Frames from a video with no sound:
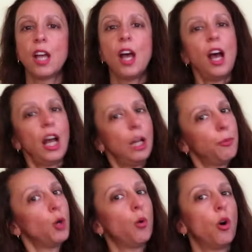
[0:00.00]
help
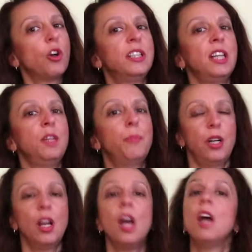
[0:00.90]
you work deeper.
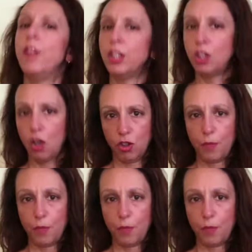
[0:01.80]
They don't.